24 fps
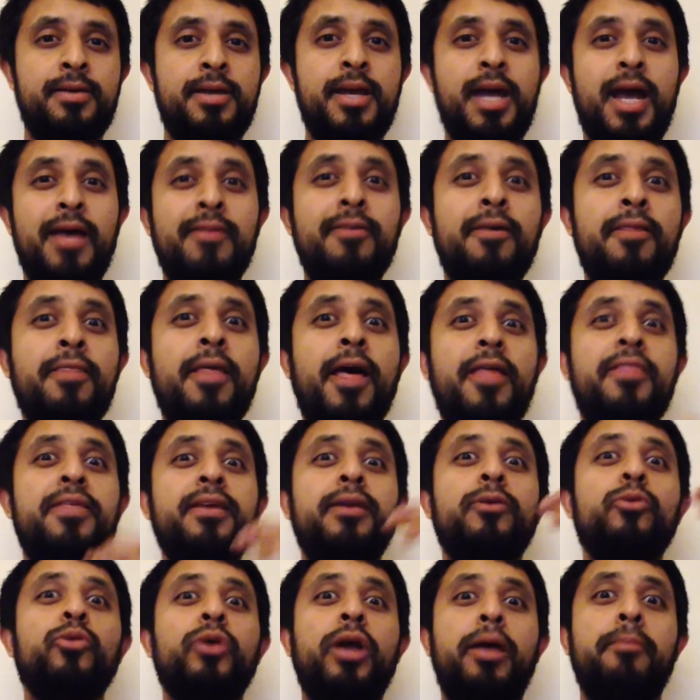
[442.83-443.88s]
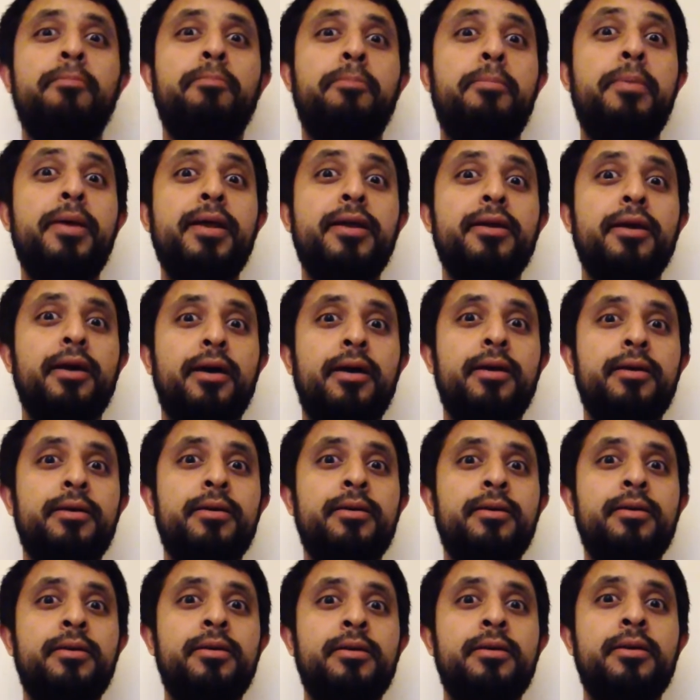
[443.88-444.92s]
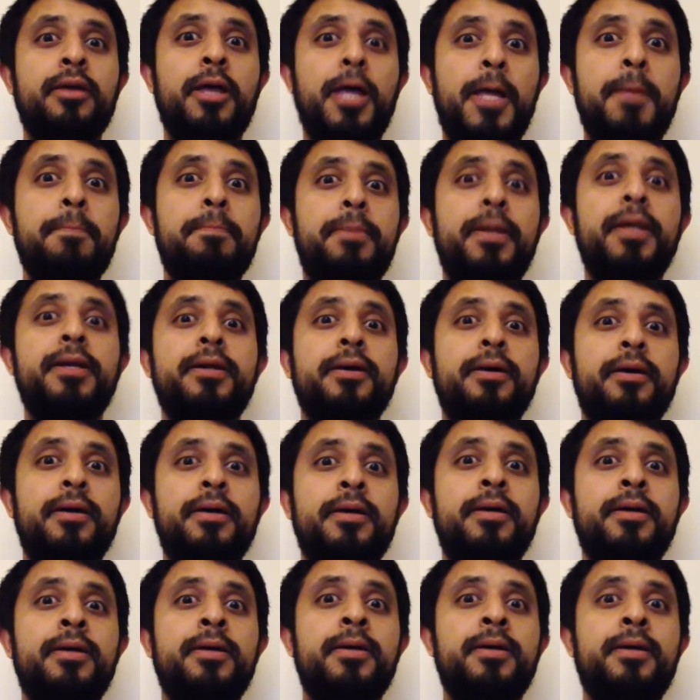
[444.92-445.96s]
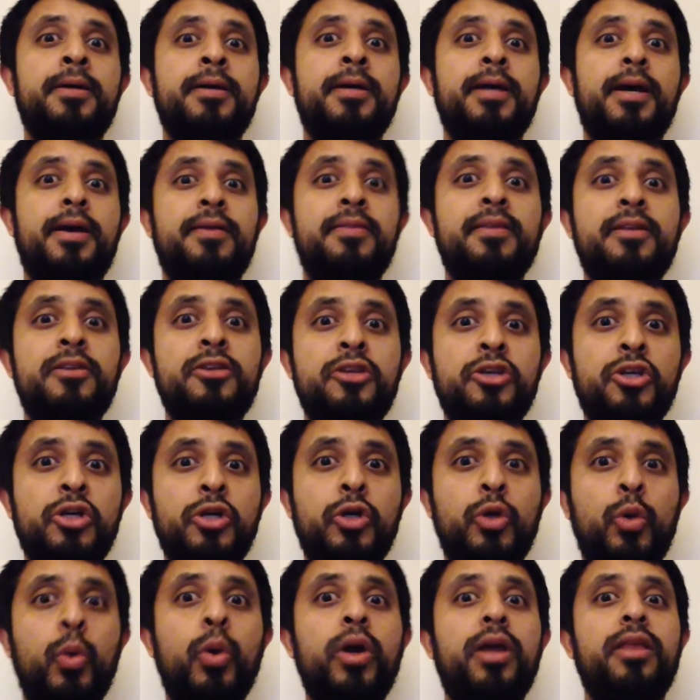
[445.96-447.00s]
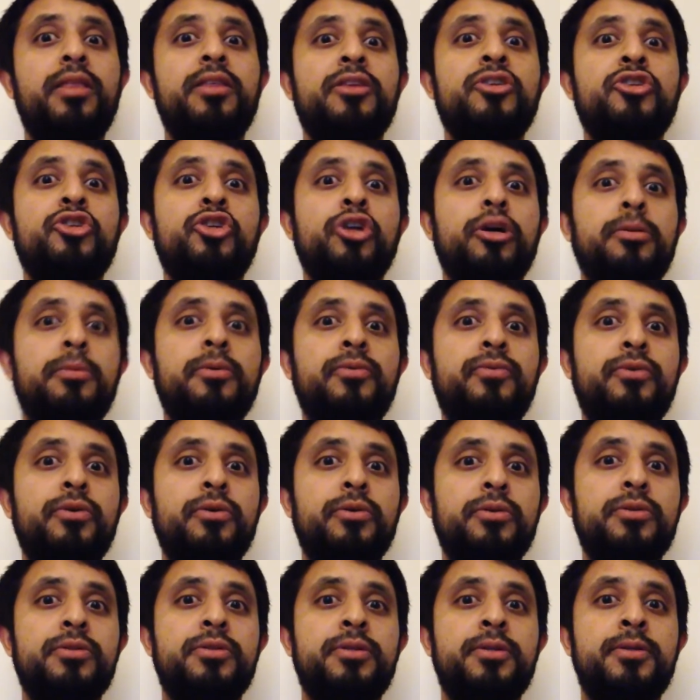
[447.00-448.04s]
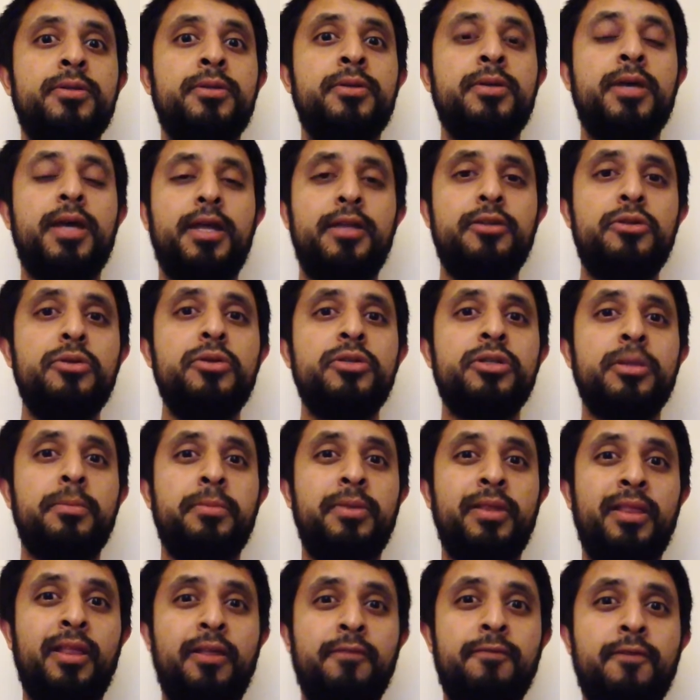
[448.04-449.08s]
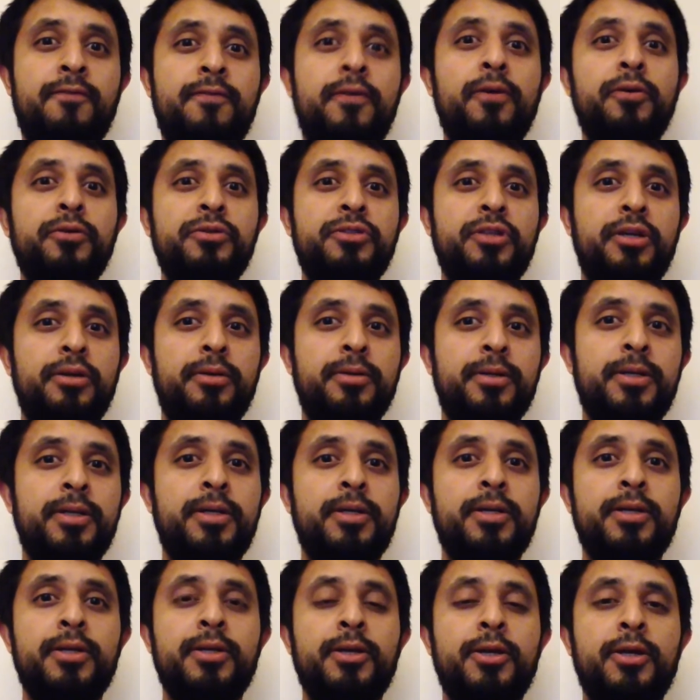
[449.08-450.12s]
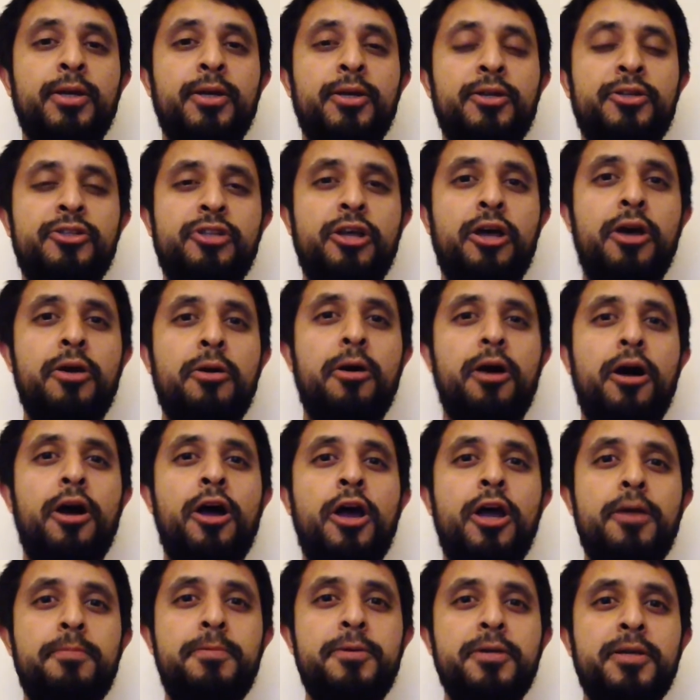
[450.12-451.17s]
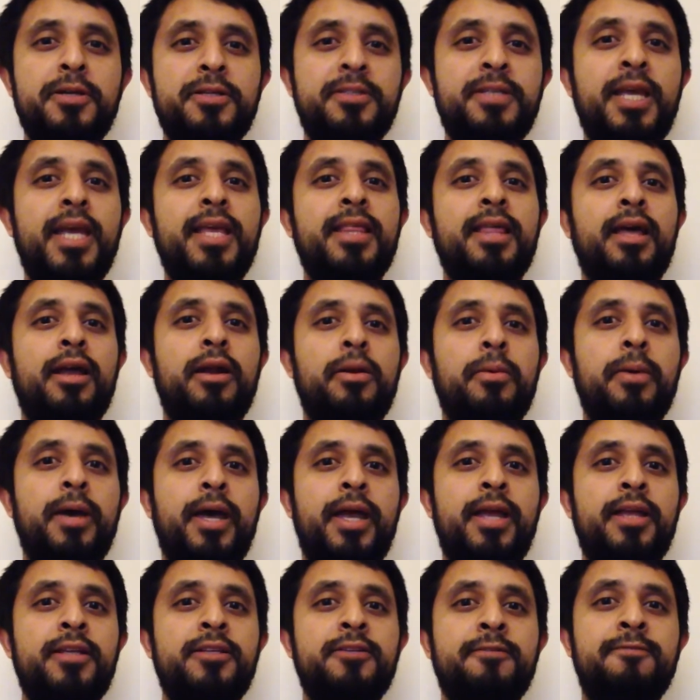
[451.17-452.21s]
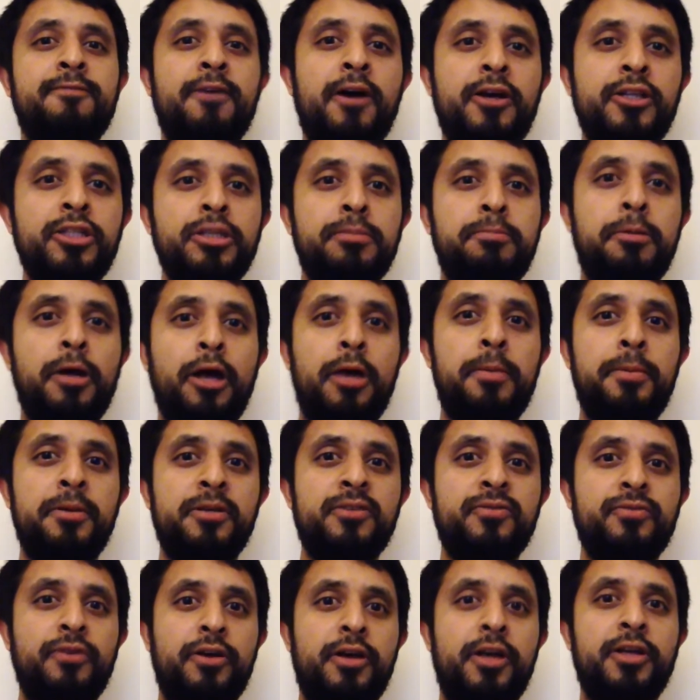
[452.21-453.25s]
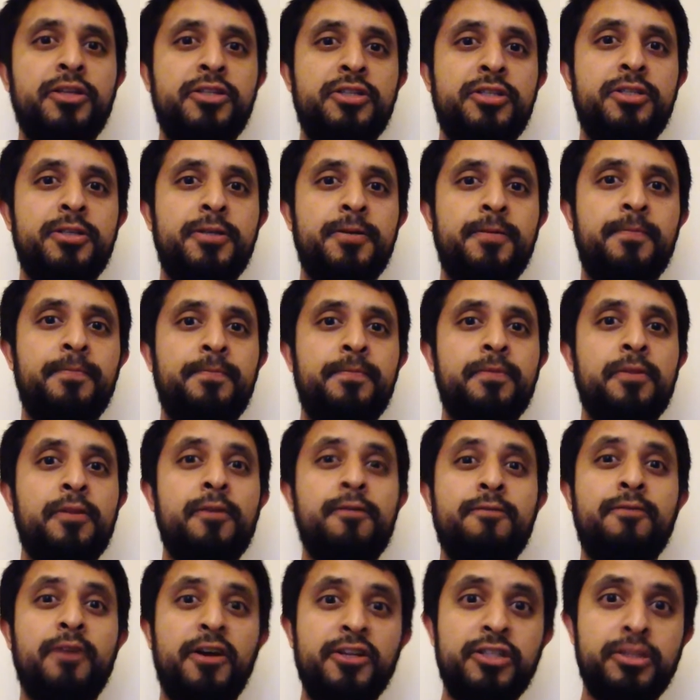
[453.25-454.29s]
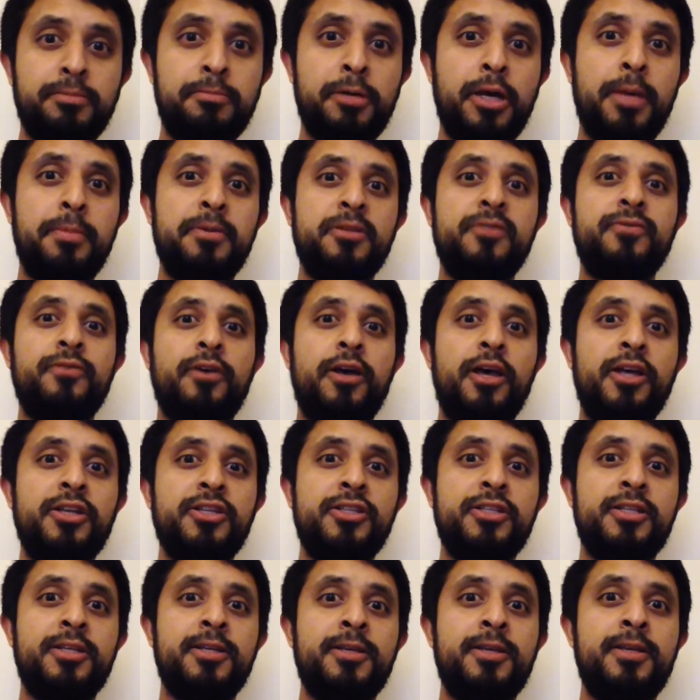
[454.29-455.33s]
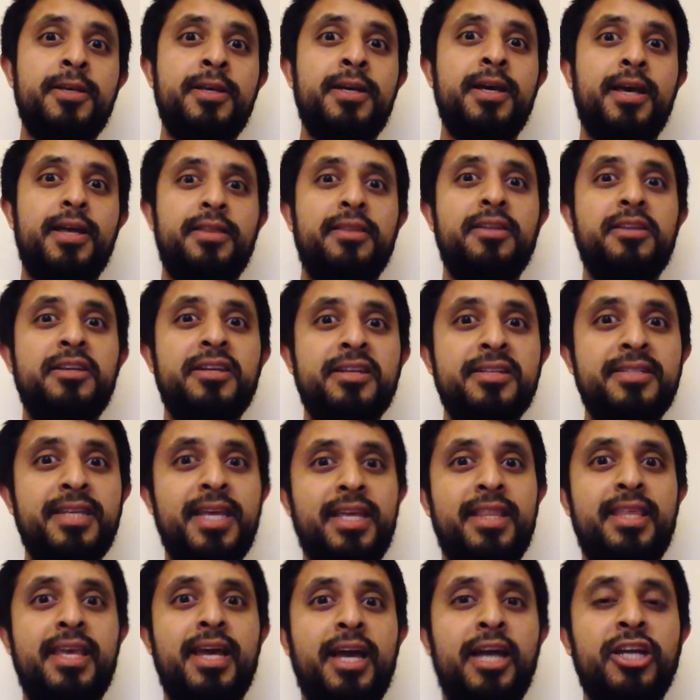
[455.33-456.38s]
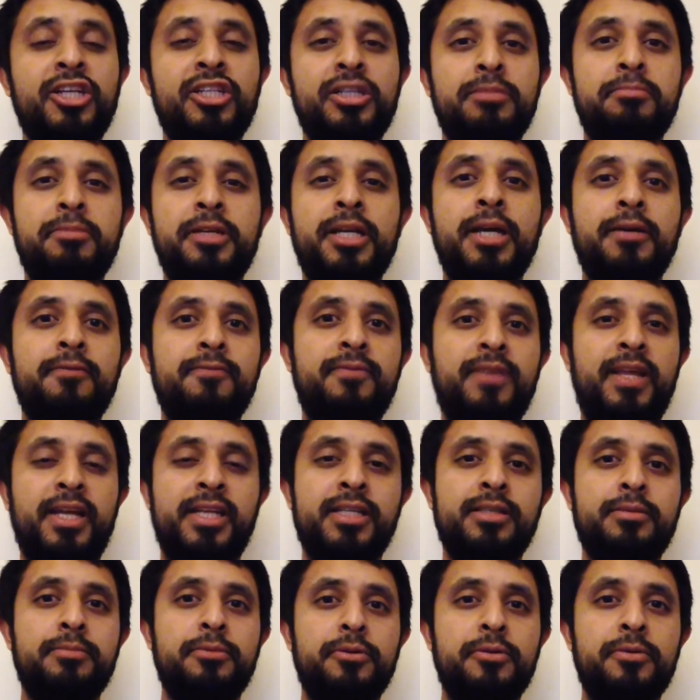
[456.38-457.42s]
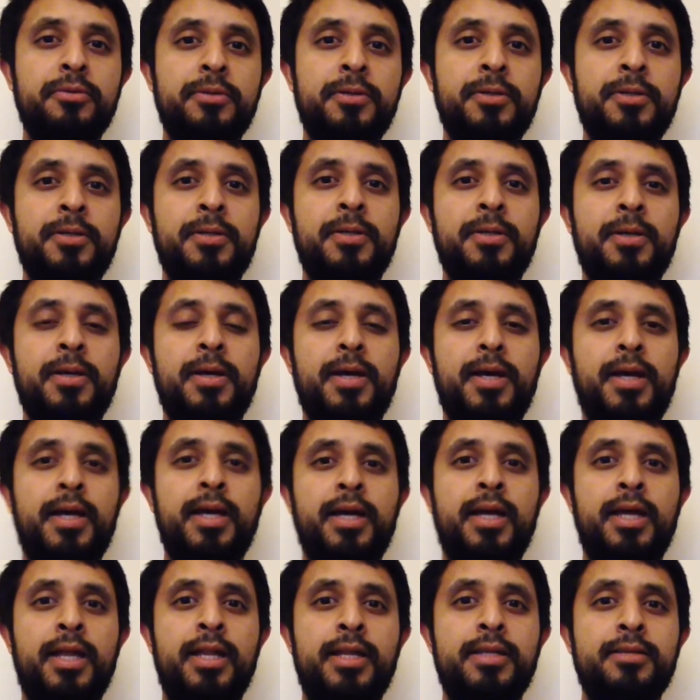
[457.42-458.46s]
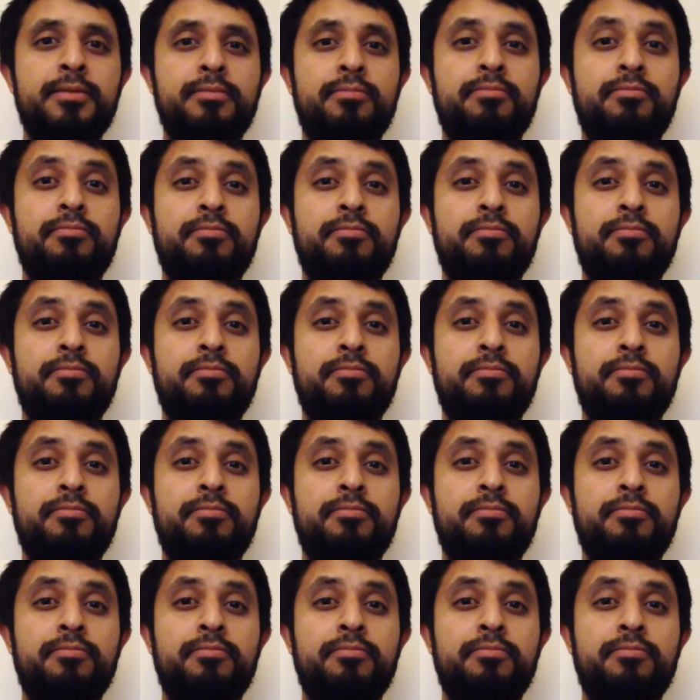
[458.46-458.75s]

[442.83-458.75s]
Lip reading: And then that thing will get bigger and bigger. And then you can quit this job of yours and do something that fulfills you. So I hope you can take that away, to find your purpose first. Find your purpose first, and then you can take the action, become flexible, and,